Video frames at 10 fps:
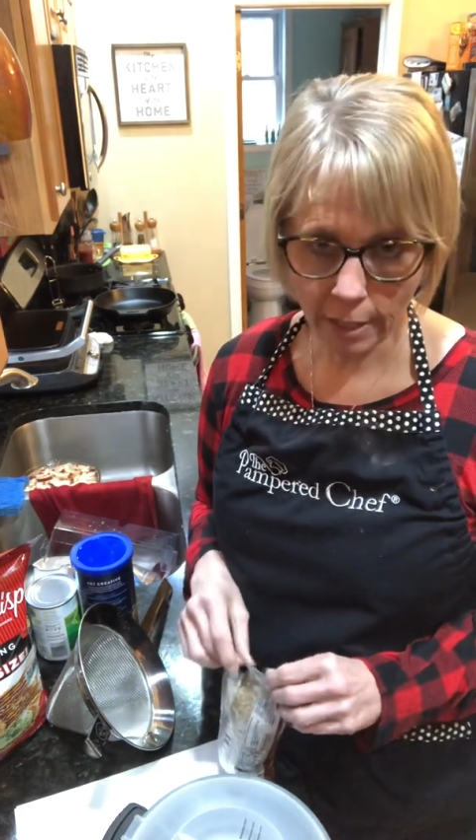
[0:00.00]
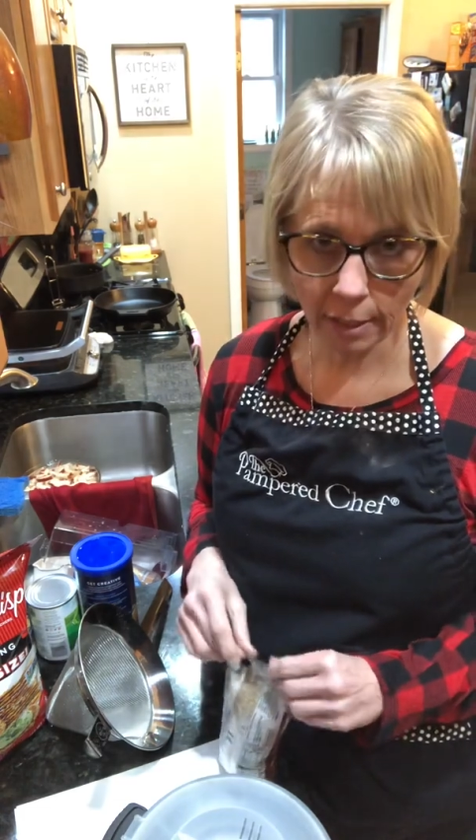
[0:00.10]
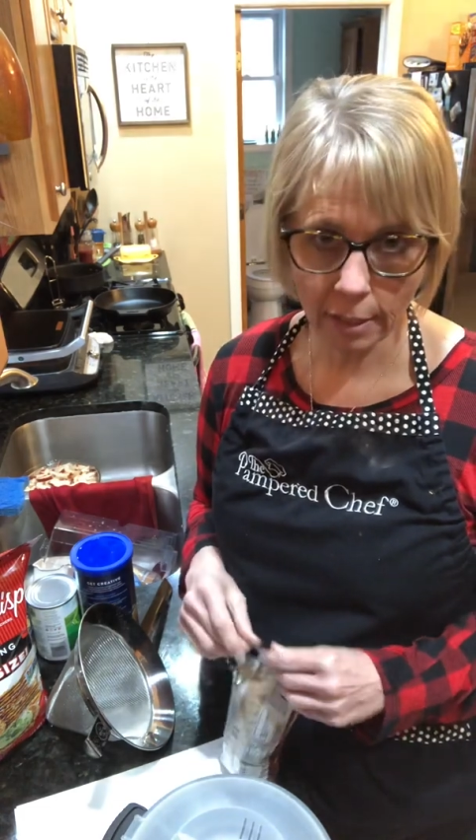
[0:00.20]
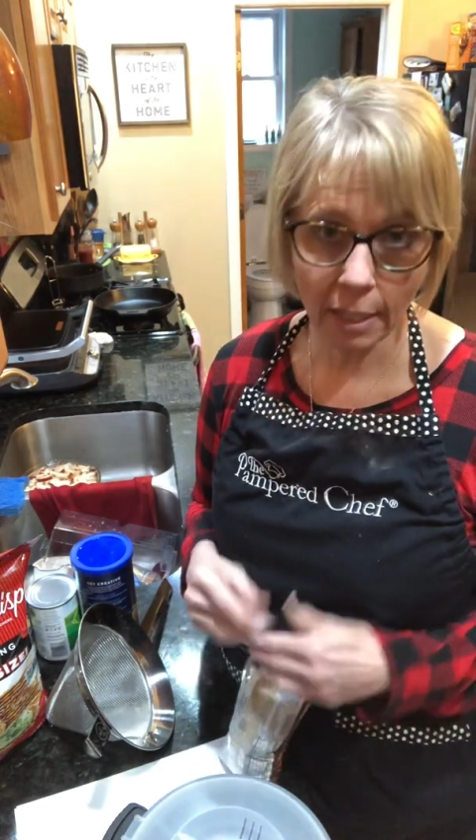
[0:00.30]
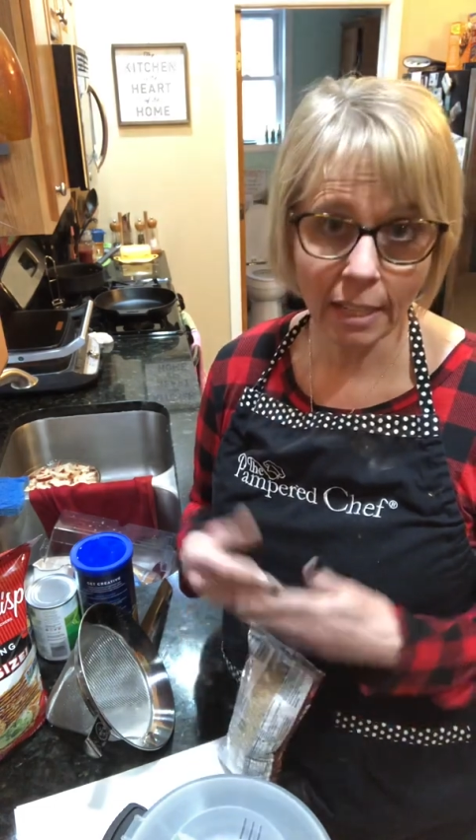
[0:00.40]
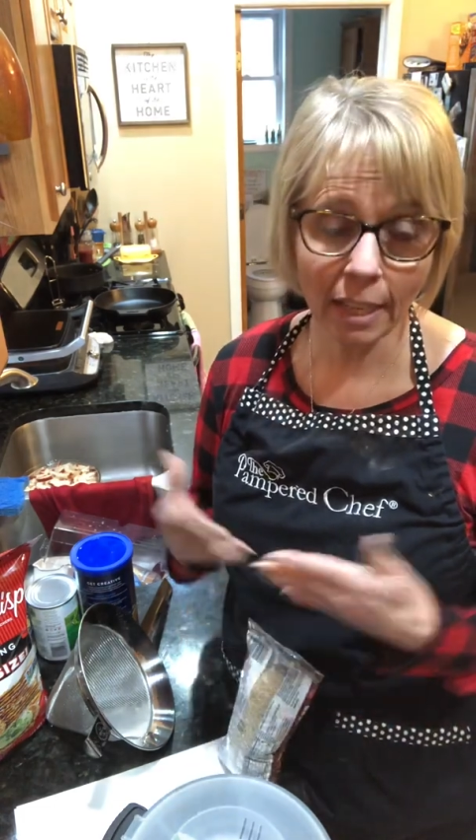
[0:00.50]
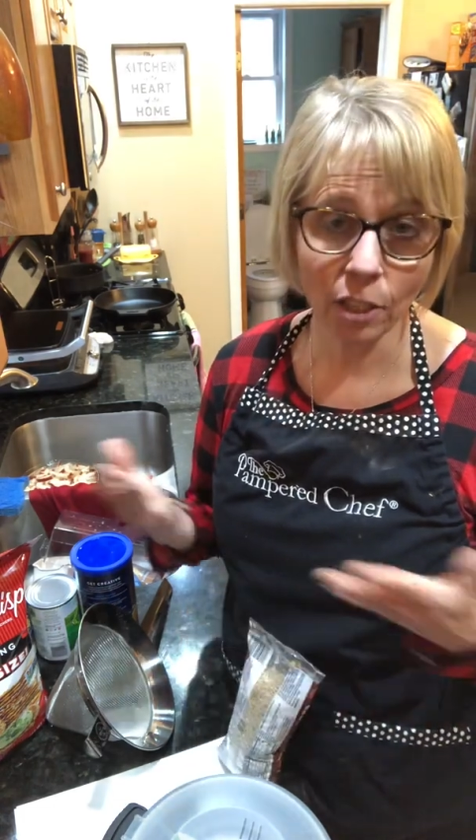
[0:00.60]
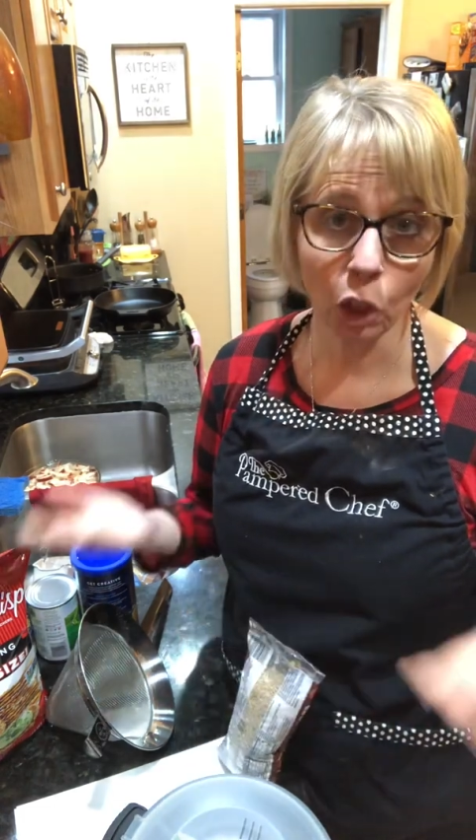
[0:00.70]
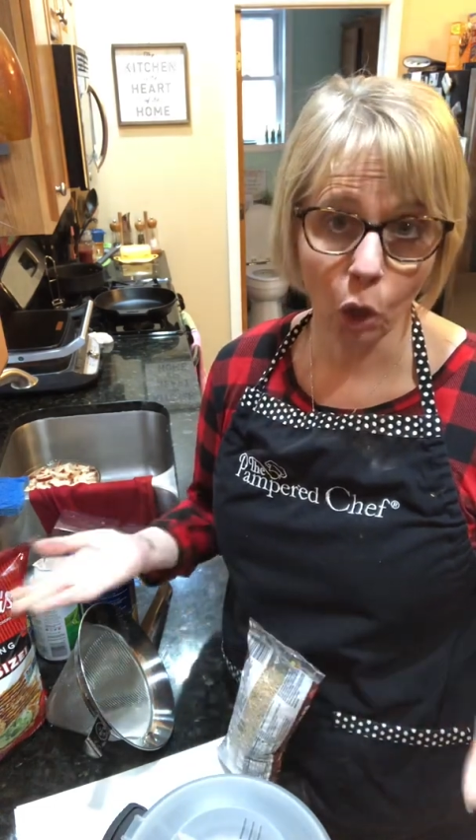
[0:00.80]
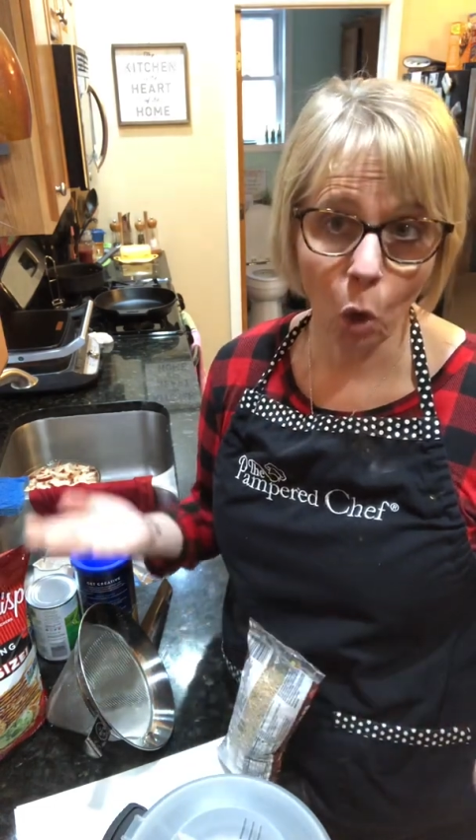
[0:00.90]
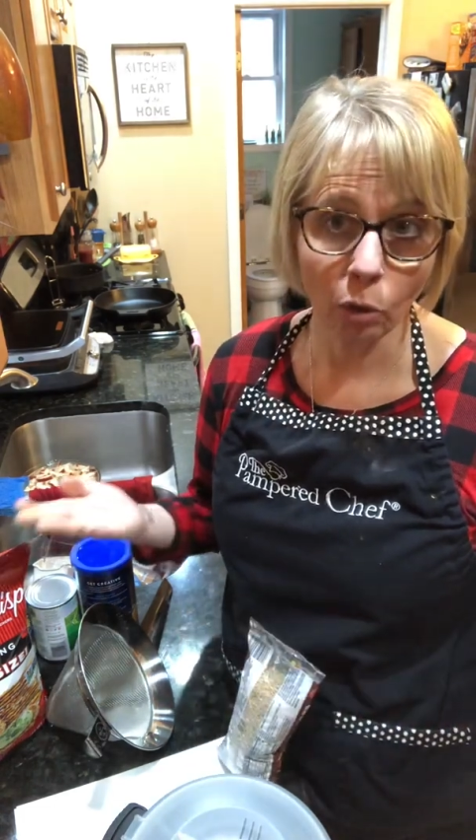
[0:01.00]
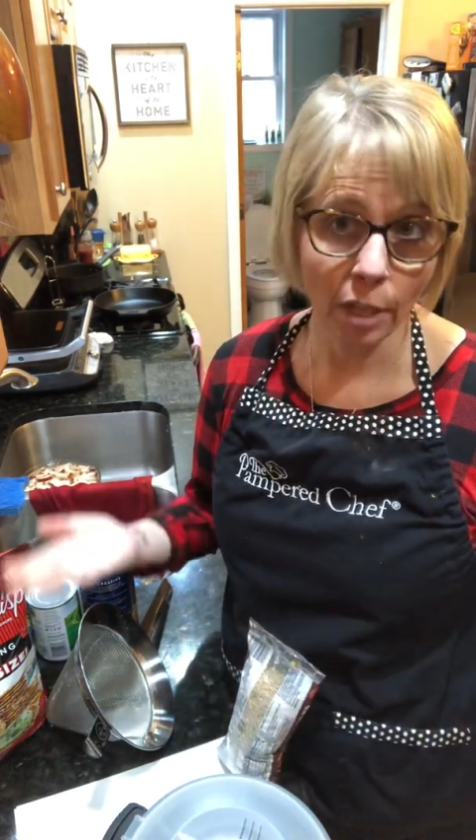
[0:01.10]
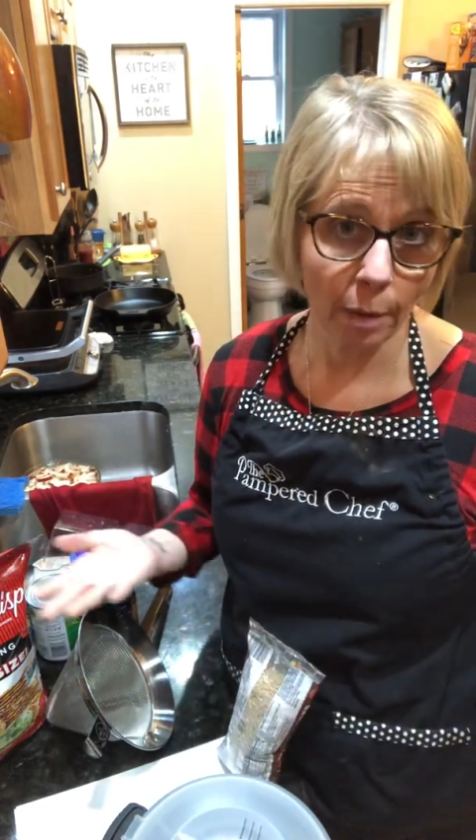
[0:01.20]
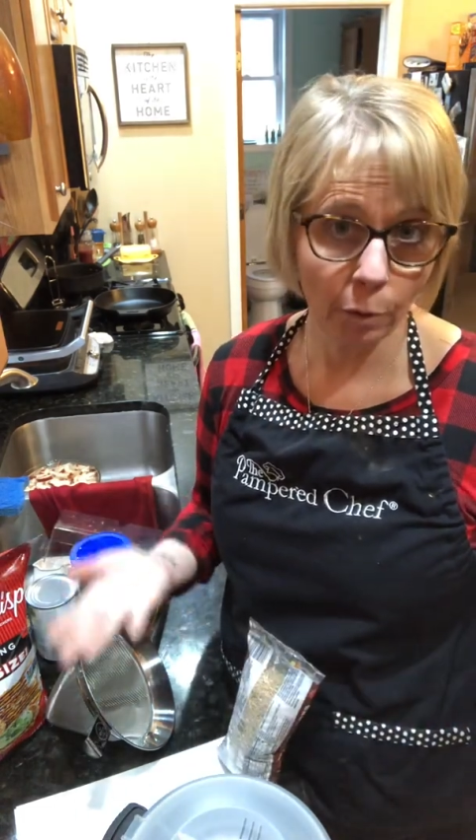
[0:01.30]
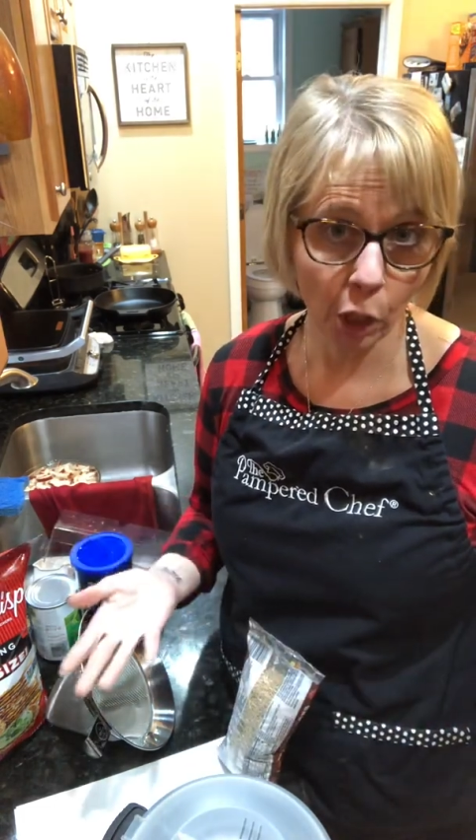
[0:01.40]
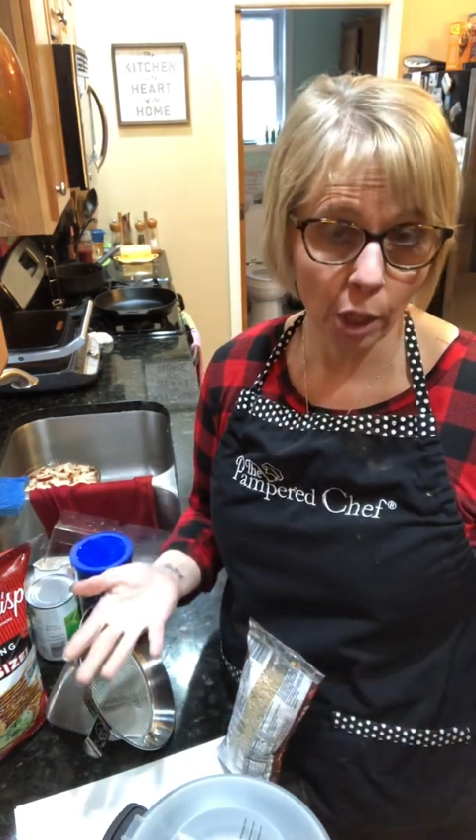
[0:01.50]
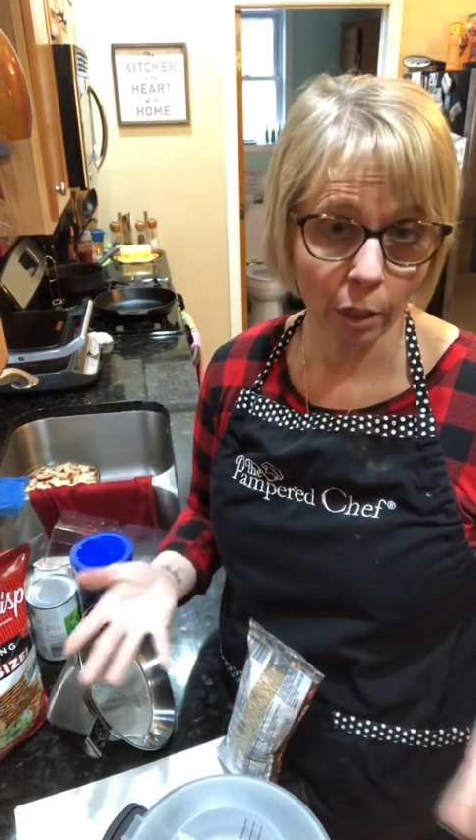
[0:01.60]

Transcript: is that it takes a long time to cook.